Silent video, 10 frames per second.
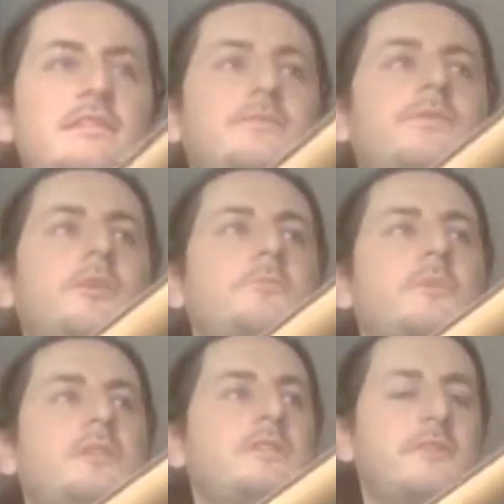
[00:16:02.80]
It's from
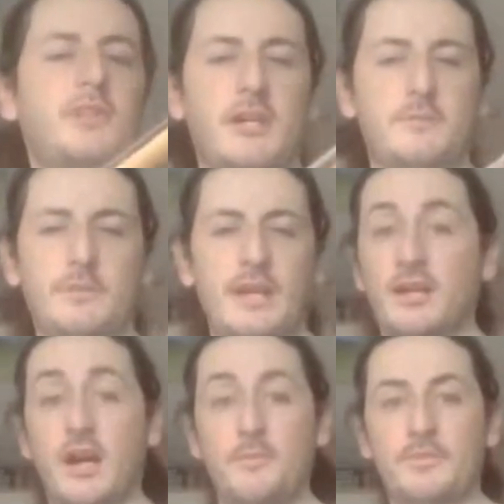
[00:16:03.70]
this other company.
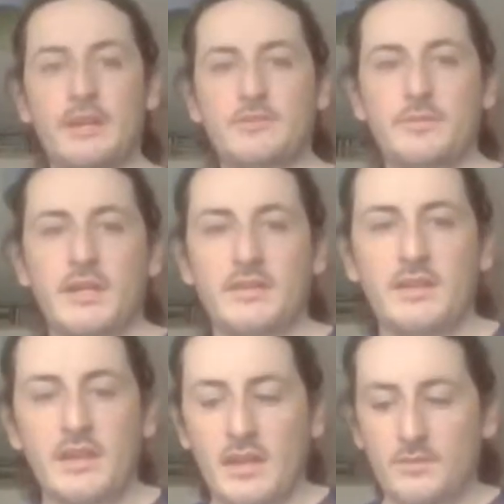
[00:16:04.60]
I can't pronounce what
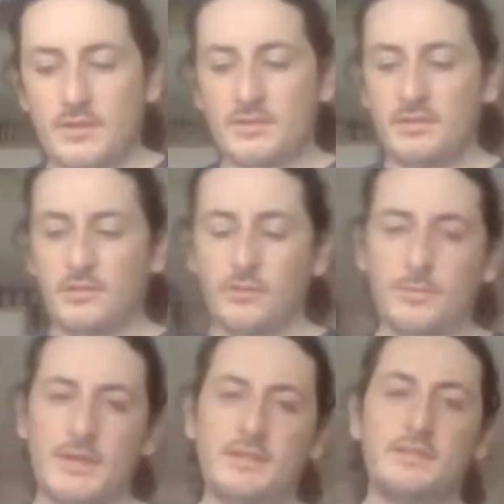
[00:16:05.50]
it's called,
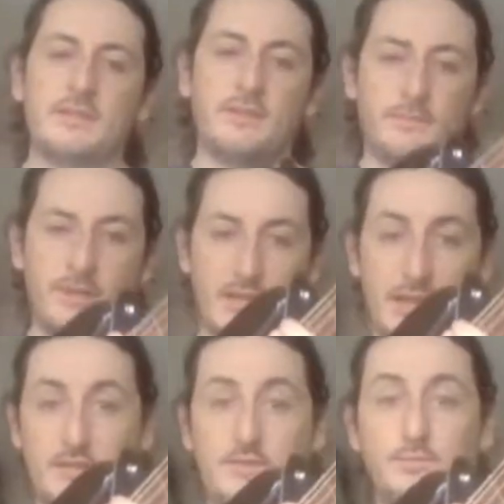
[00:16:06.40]
but
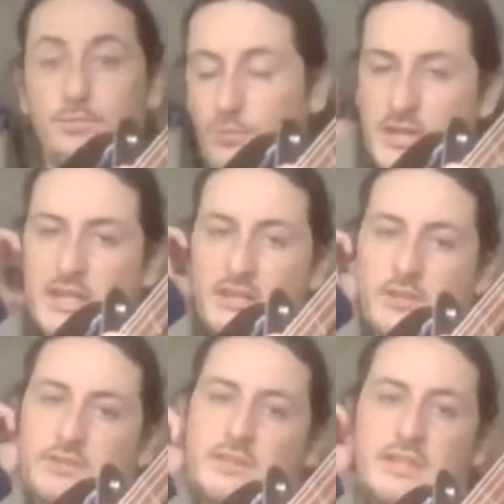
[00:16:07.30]
it's really
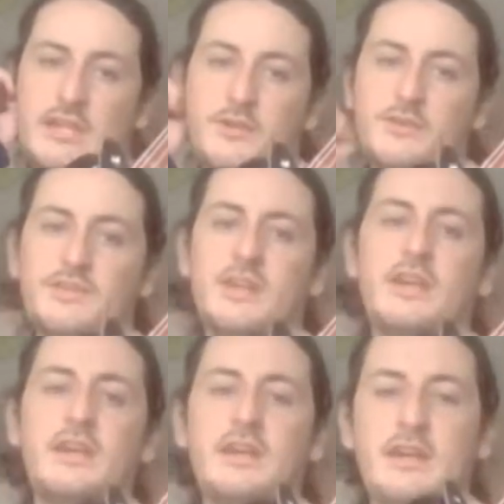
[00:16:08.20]
good to
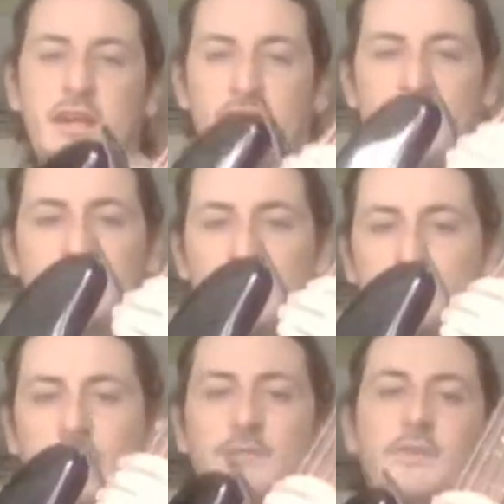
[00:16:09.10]
use. I've had this
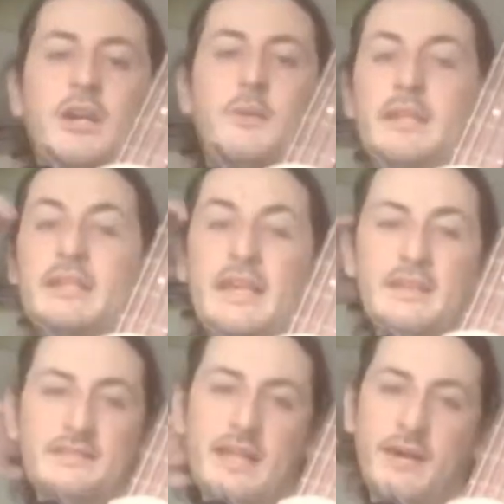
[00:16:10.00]
bass for a couple of
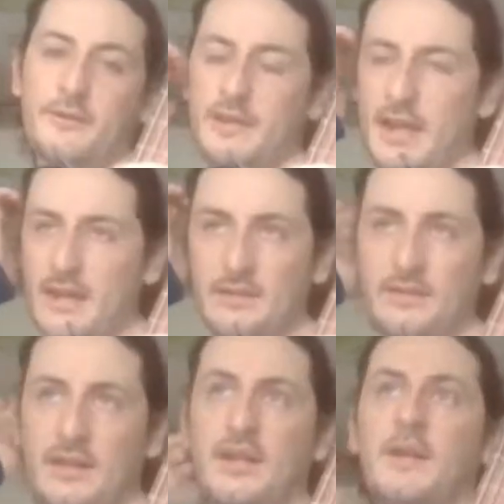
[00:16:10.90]
years now, and